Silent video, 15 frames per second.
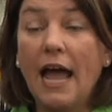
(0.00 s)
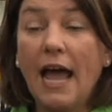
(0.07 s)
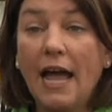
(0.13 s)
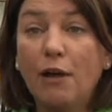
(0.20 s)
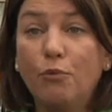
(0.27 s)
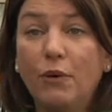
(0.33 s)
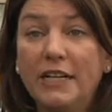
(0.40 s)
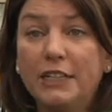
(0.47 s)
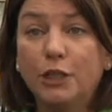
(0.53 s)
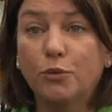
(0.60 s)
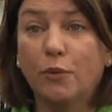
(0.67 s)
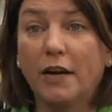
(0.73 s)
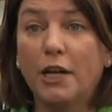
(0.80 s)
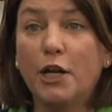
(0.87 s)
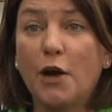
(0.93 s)
Hey, we just
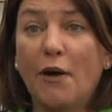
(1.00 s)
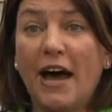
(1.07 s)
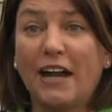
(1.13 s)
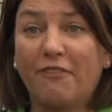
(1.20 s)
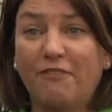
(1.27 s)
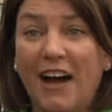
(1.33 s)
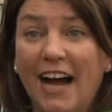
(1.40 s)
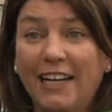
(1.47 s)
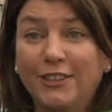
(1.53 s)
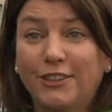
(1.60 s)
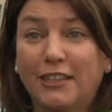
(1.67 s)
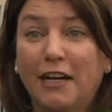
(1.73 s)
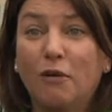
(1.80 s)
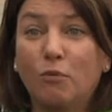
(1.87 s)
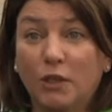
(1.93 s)
want to know how to find
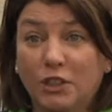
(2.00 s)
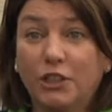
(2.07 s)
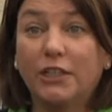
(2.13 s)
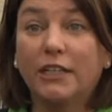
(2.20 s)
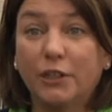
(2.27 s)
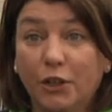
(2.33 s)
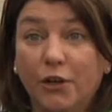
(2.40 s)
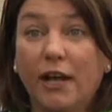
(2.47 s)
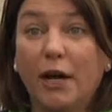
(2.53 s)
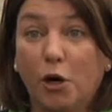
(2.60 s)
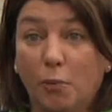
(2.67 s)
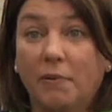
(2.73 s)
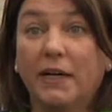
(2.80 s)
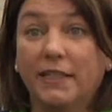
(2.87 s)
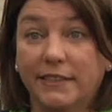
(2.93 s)
you and what you can do to
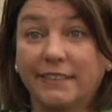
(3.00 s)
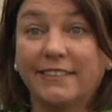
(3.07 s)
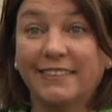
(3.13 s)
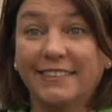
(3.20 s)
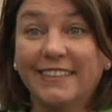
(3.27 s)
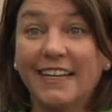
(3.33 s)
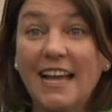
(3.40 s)
help us.